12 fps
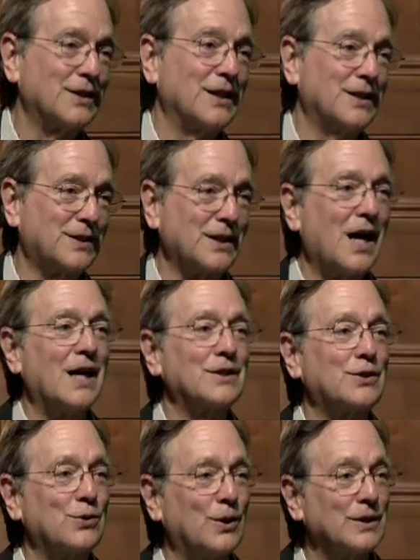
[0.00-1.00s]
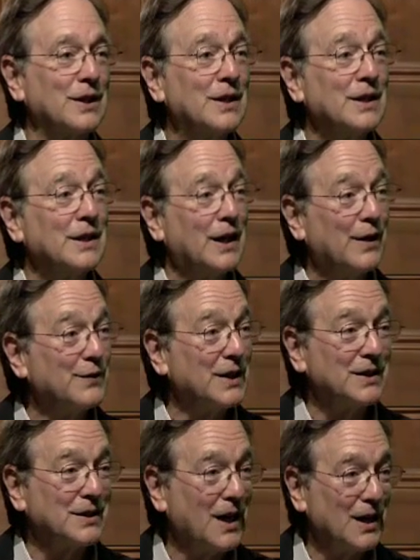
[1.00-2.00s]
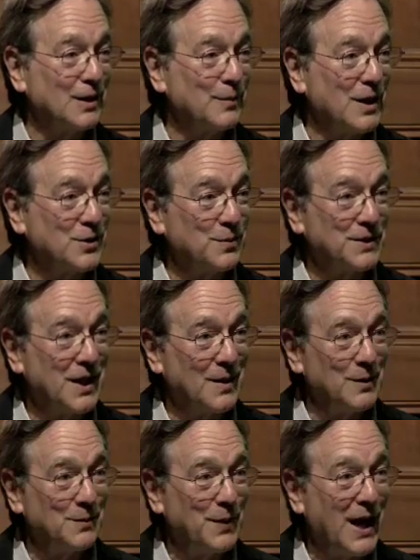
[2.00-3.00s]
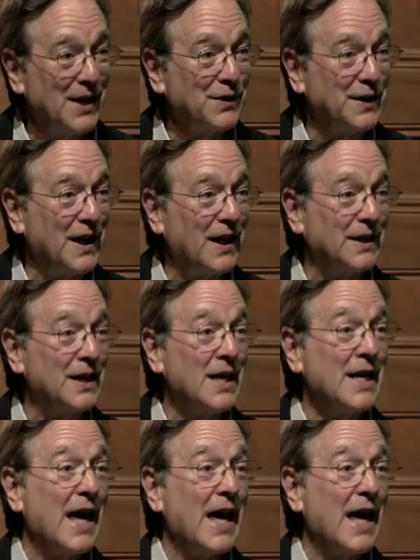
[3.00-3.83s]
his consort of the entire Mesopotamian pantheon,